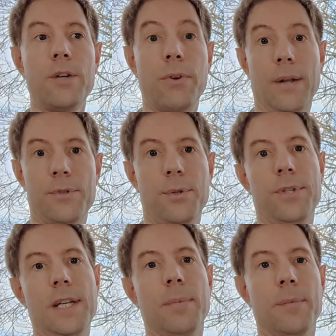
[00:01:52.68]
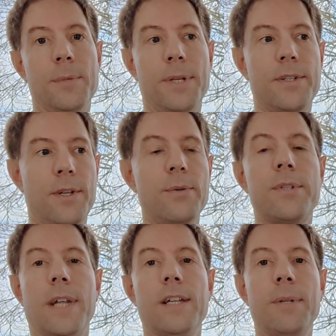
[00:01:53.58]
ground source heat pumps, because
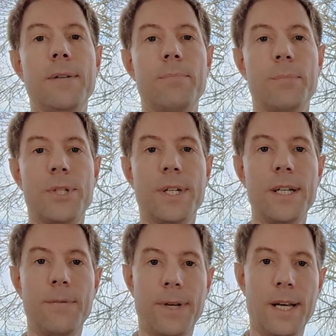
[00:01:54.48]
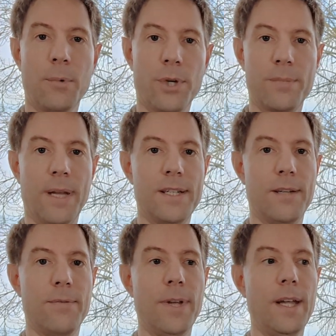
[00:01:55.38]
those tend to be significantly more
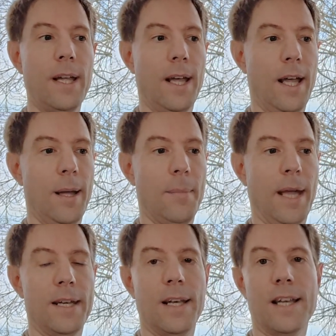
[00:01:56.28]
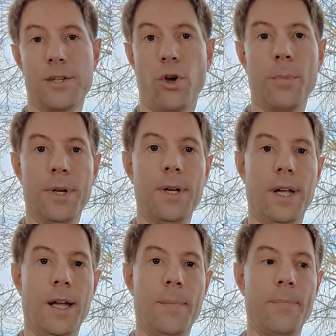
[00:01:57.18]
expensive and less common.
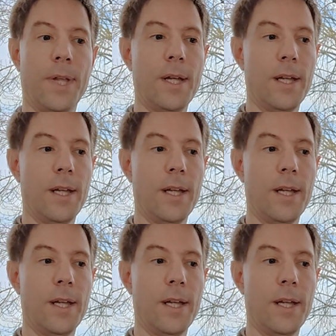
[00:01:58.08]
I